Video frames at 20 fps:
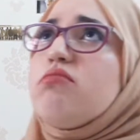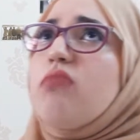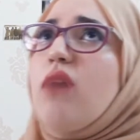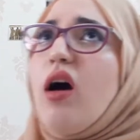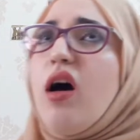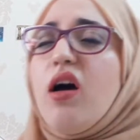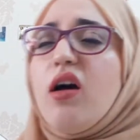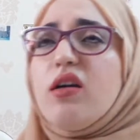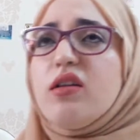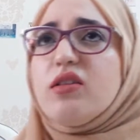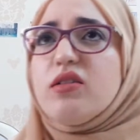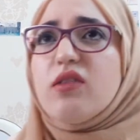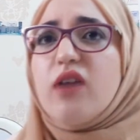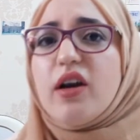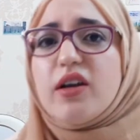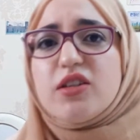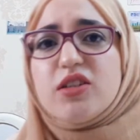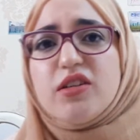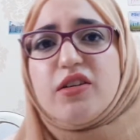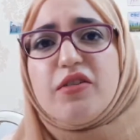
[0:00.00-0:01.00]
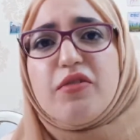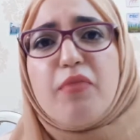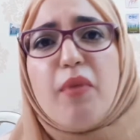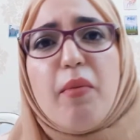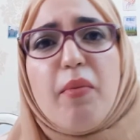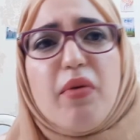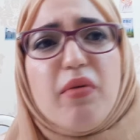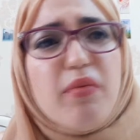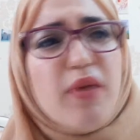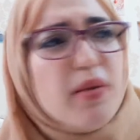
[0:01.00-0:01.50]
I don't actually
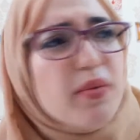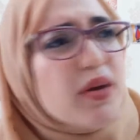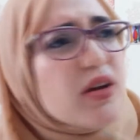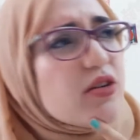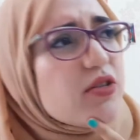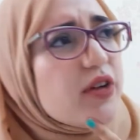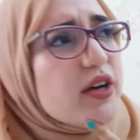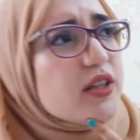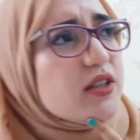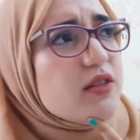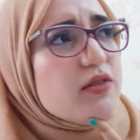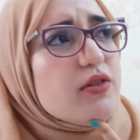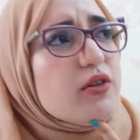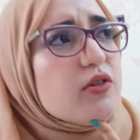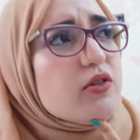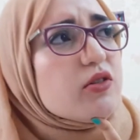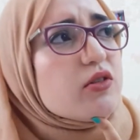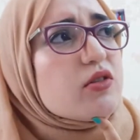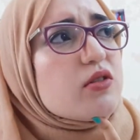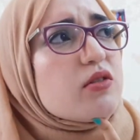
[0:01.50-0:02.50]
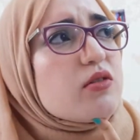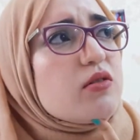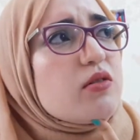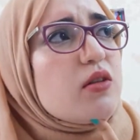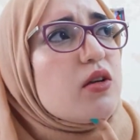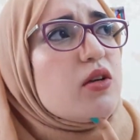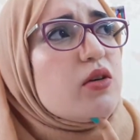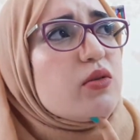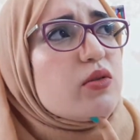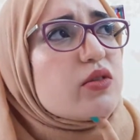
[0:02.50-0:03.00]
remember. Maybe Korea TV was
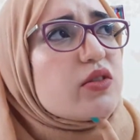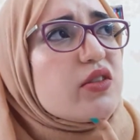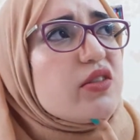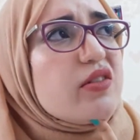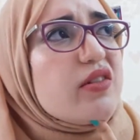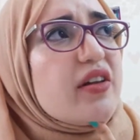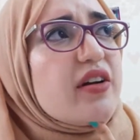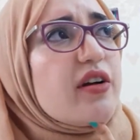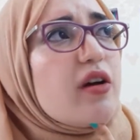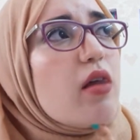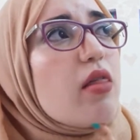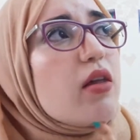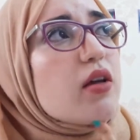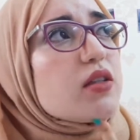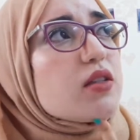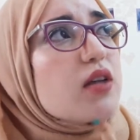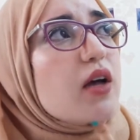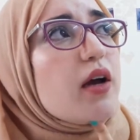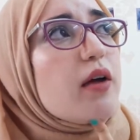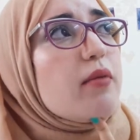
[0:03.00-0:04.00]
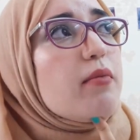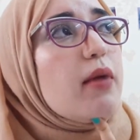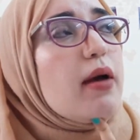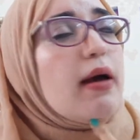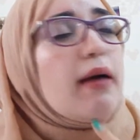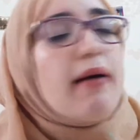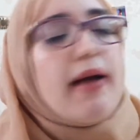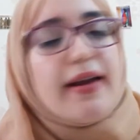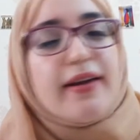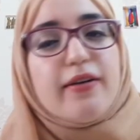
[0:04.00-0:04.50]
still there at that time.
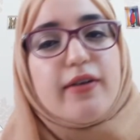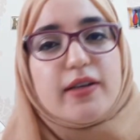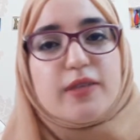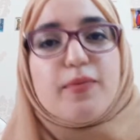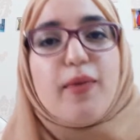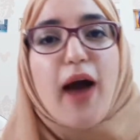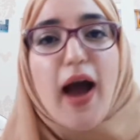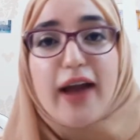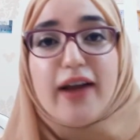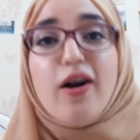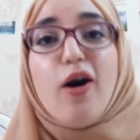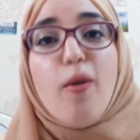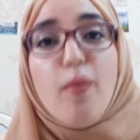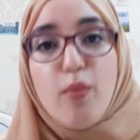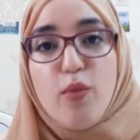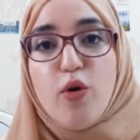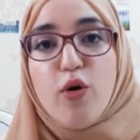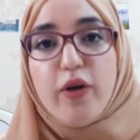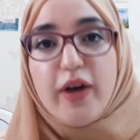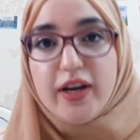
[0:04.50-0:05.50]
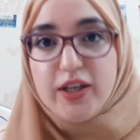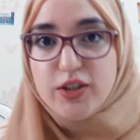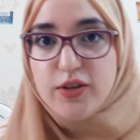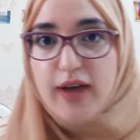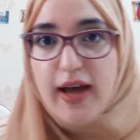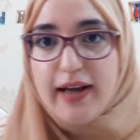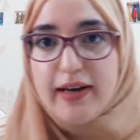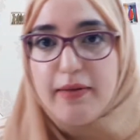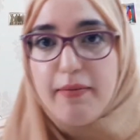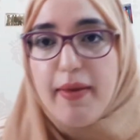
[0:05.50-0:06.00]
Anyways, but I got more into
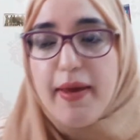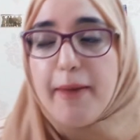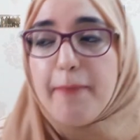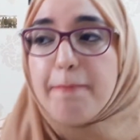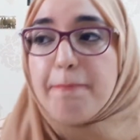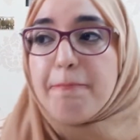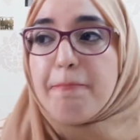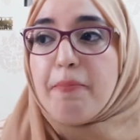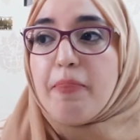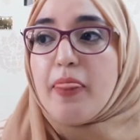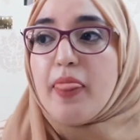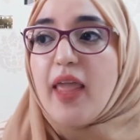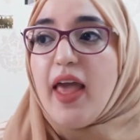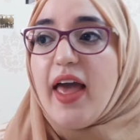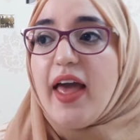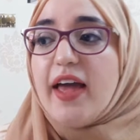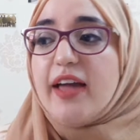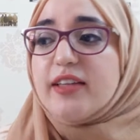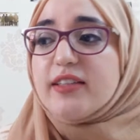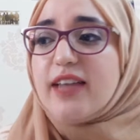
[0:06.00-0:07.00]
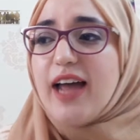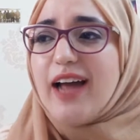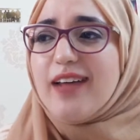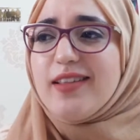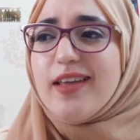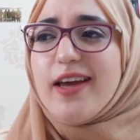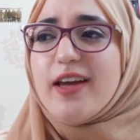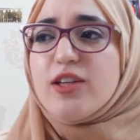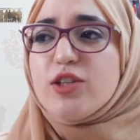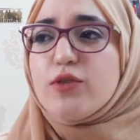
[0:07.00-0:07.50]
anime. And at
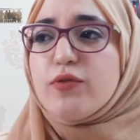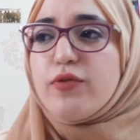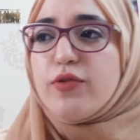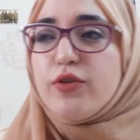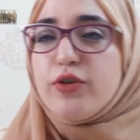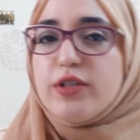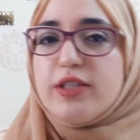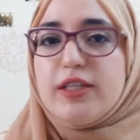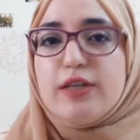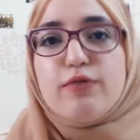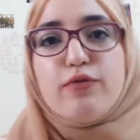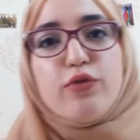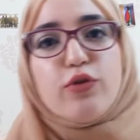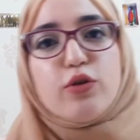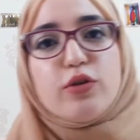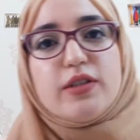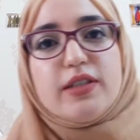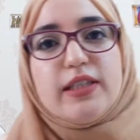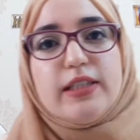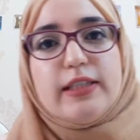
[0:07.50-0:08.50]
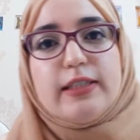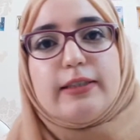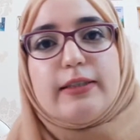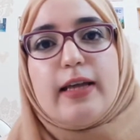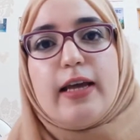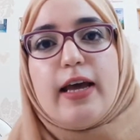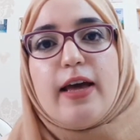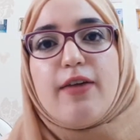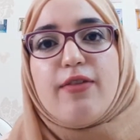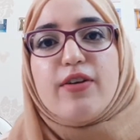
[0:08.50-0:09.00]
the age of 13, 14,
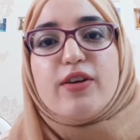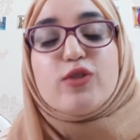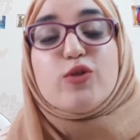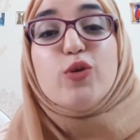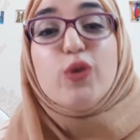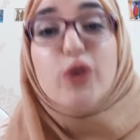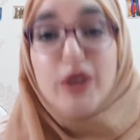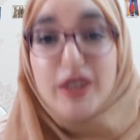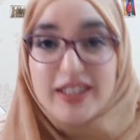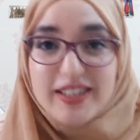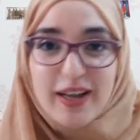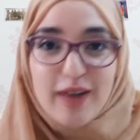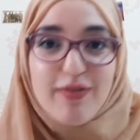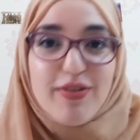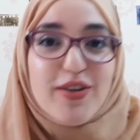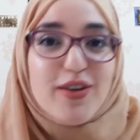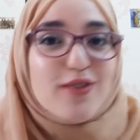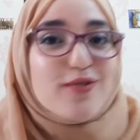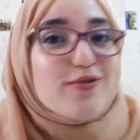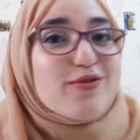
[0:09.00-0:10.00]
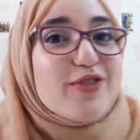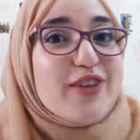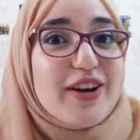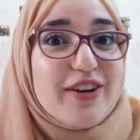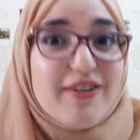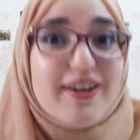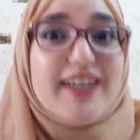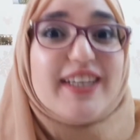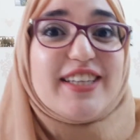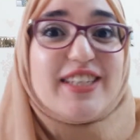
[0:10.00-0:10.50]
there's something
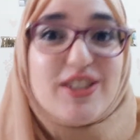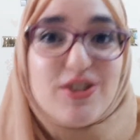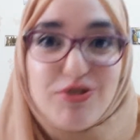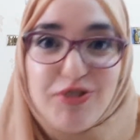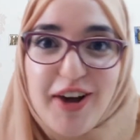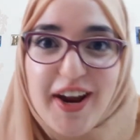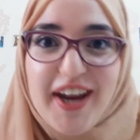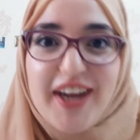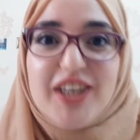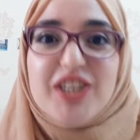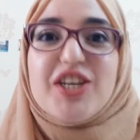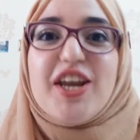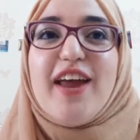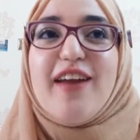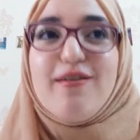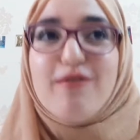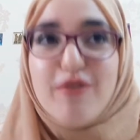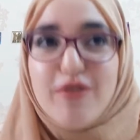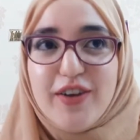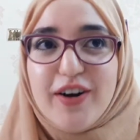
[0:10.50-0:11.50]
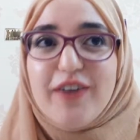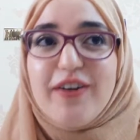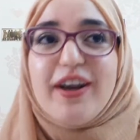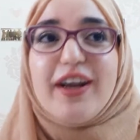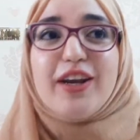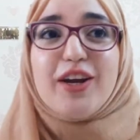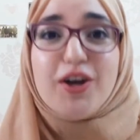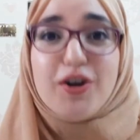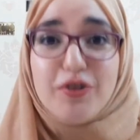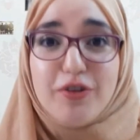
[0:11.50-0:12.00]
very strange and
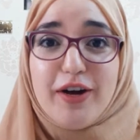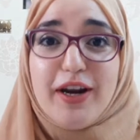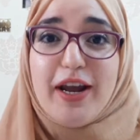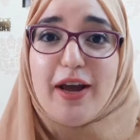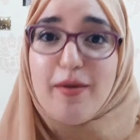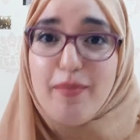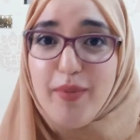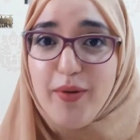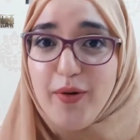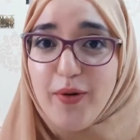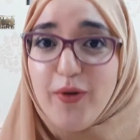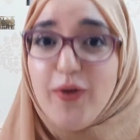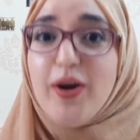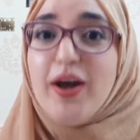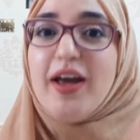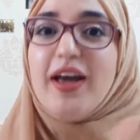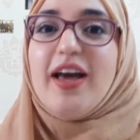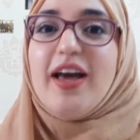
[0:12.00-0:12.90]
very Korea-boo